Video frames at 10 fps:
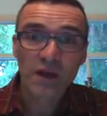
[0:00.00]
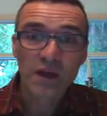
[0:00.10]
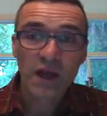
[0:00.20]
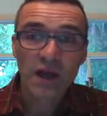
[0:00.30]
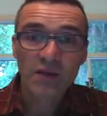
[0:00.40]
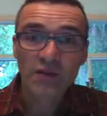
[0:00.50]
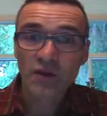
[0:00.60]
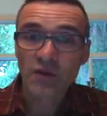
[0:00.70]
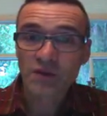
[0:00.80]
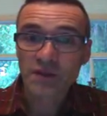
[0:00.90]
And you'll
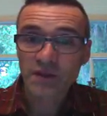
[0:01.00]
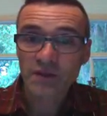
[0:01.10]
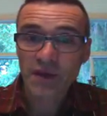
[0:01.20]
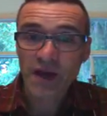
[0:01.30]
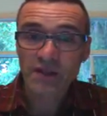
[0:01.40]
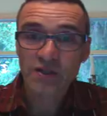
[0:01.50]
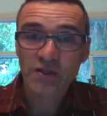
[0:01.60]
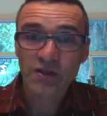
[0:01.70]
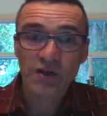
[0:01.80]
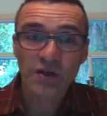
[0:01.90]
notice that that
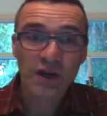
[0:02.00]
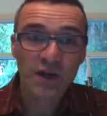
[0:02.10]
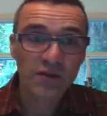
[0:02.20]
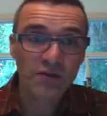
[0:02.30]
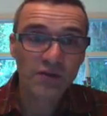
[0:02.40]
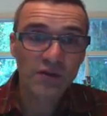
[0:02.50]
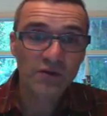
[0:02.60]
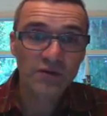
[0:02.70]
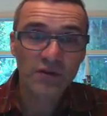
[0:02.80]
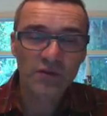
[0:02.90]
sugar and
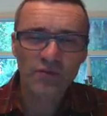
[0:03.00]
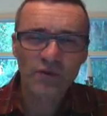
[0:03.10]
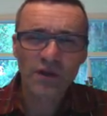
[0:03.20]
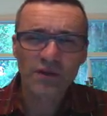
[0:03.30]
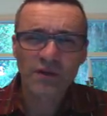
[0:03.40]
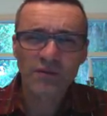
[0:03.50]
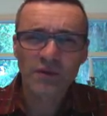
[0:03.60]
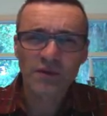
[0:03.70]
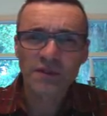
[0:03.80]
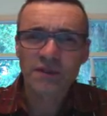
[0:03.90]
glucose look really,
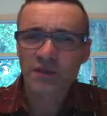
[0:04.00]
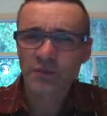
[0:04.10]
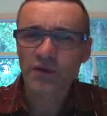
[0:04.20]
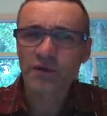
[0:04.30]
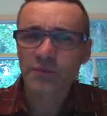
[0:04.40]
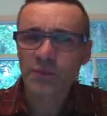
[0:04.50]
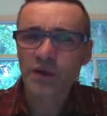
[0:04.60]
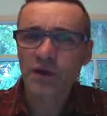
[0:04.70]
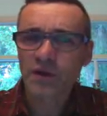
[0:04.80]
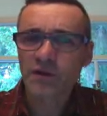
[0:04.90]
really similar. They're
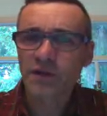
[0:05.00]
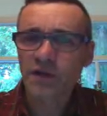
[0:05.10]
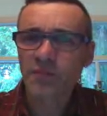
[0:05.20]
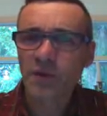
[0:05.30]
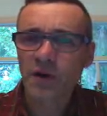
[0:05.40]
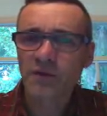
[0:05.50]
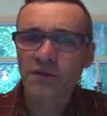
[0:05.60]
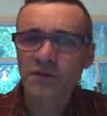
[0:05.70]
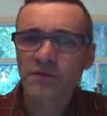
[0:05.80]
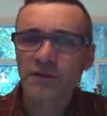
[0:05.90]
pretty hard to tell apart
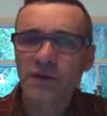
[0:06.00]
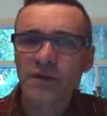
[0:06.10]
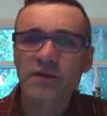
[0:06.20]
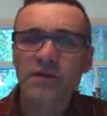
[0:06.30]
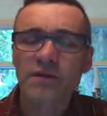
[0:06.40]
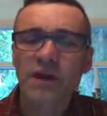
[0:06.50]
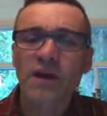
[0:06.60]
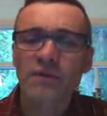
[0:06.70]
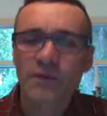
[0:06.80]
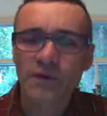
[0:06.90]
unless you're very
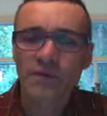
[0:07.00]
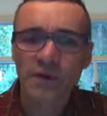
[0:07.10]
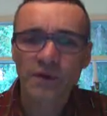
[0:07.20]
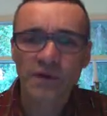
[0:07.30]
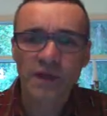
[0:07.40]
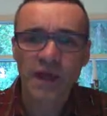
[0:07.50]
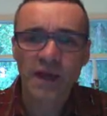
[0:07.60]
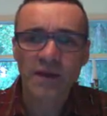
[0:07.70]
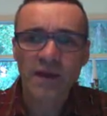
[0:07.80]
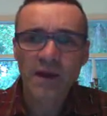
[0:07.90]
careful at what you're looking
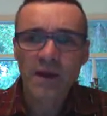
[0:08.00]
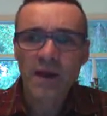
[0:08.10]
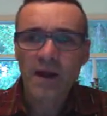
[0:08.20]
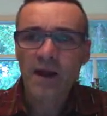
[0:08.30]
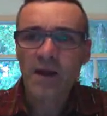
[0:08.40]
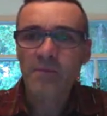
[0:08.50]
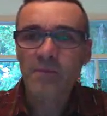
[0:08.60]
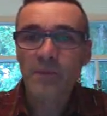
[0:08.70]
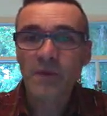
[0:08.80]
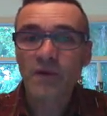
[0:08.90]
at.
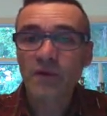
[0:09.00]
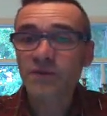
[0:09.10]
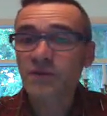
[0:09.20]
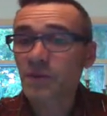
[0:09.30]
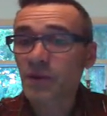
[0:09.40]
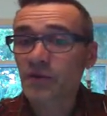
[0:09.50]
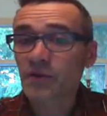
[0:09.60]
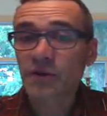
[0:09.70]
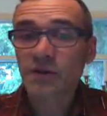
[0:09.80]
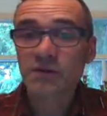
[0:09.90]
But there are also some
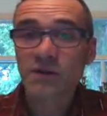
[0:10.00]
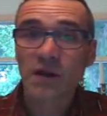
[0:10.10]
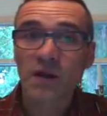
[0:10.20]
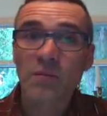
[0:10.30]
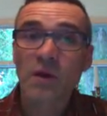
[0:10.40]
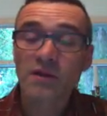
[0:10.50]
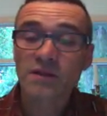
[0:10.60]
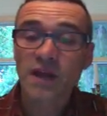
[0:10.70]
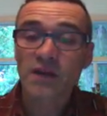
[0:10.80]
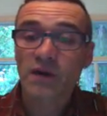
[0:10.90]
other
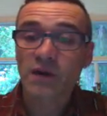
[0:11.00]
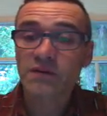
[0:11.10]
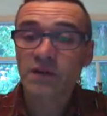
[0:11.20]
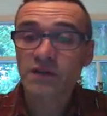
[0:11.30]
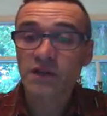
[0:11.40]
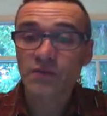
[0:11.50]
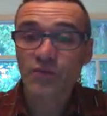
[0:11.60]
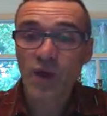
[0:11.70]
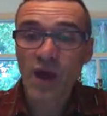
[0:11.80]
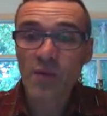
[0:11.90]
monosaccharides, such as
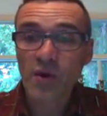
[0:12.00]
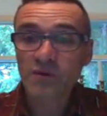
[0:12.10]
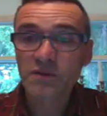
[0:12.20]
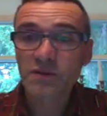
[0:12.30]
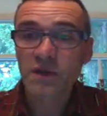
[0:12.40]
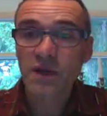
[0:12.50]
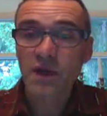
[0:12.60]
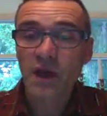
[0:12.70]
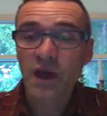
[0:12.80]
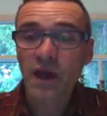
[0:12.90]
ribose
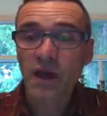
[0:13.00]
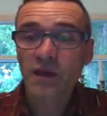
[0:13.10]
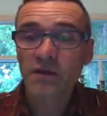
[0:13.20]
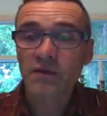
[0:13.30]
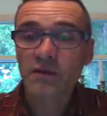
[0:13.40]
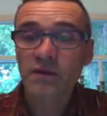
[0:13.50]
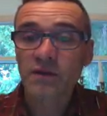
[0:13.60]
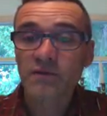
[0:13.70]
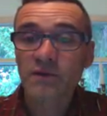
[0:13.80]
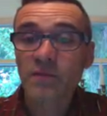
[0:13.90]
and
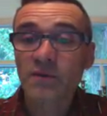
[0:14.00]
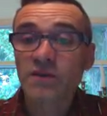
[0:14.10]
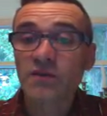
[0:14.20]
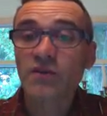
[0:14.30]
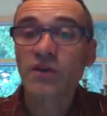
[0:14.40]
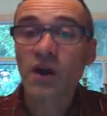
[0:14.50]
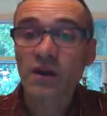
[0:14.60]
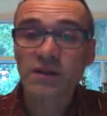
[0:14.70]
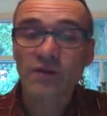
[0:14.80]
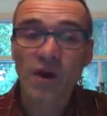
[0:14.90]
the famous
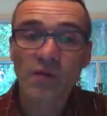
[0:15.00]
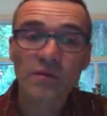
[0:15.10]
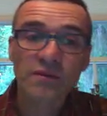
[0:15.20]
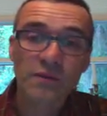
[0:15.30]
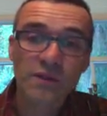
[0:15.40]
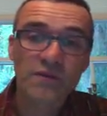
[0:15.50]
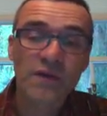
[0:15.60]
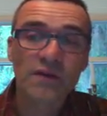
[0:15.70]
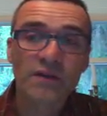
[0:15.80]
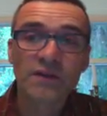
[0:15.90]
deoxyribose, which is
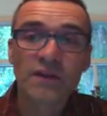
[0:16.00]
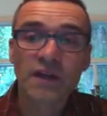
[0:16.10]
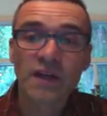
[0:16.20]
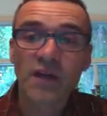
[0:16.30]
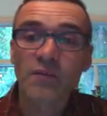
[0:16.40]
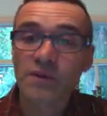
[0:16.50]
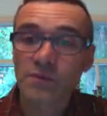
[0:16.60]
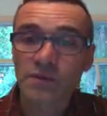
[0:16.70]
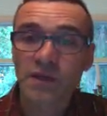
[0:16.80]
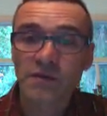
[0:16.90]
found in DNA,
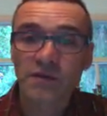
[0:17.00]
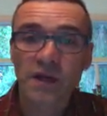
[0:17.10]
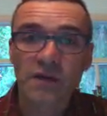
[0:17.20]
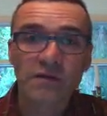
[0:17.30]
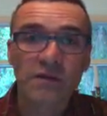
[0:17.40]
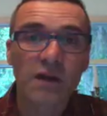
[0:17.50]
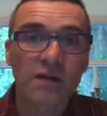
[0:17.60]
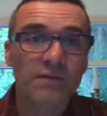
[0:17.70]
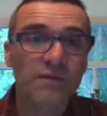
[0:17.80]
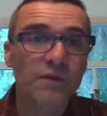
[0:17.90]
which we'll take a look at at
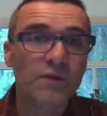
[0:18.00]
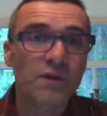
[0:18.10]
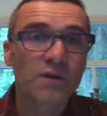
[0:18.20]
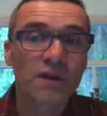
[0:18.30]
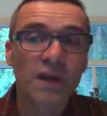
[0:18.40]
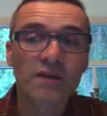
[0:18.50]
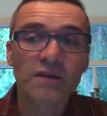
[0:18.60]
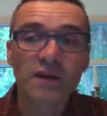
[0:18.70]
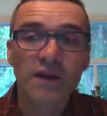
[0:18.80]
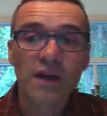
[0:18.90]
a future
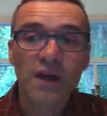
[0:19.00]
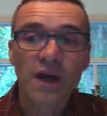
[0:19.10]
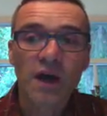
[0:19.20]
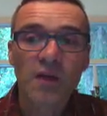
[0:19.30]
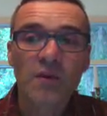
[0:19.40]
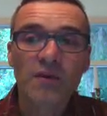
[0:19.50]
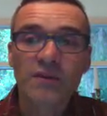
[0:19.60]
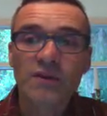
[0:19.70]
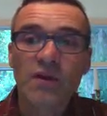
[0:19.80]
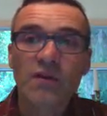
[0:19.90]
date.
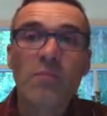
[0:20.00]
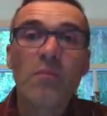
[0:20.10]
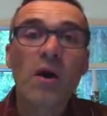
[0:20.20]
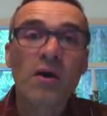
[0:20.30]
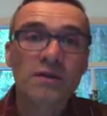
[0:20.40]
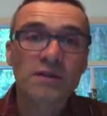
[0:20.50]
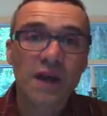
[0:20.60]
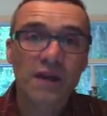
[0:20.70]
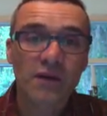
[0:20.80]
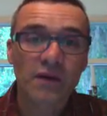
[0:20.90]
These are all the
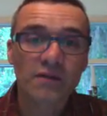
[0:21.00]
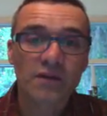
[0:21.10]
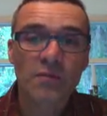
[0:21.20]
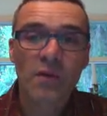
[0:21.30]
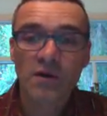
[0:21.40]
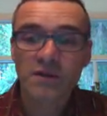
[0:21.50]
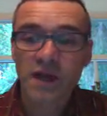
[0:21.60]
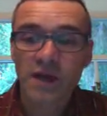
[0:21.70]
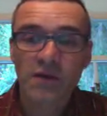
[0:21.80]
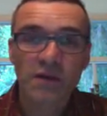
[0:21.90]
monosaccharides. So
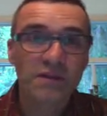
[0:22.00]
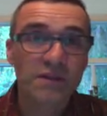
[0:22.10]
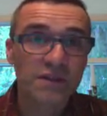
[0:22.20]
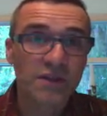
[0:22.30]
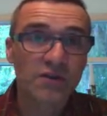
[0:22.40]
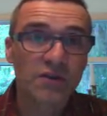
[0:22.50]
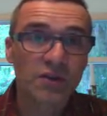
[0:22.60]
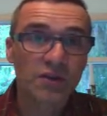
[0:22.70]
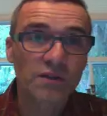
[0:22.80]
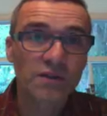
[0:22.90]
monosaccharides are single
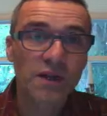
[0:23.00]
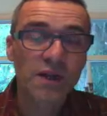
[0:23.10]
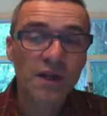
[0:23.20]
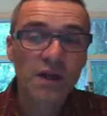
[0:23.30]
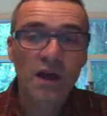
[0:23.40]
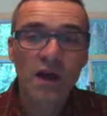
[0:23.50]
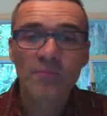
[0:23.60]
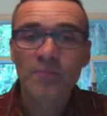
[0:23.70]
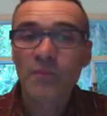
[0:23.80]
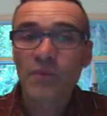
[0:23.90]
sugars.
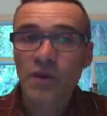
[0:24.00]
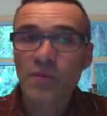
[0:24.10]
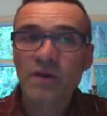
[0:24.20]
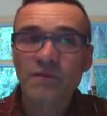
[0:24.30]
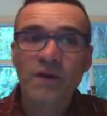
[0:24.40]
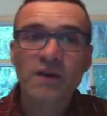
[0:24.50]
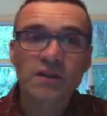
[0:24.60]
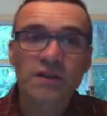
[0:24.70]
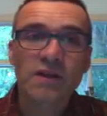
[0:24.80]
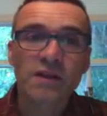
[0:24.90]
Their main
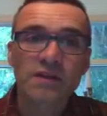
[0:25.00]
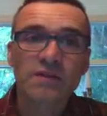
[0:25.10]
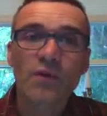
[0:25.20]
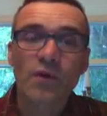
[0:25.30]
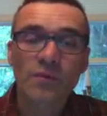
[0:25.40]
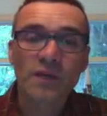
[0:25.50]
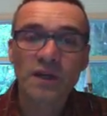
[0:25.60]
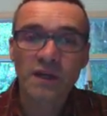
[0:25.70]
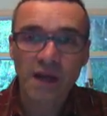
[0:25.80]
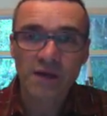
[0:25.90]
function is for
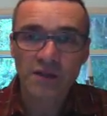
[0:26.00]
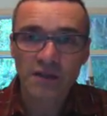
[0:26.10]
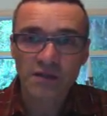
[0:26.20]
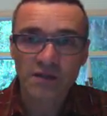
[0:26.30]
immediate energy.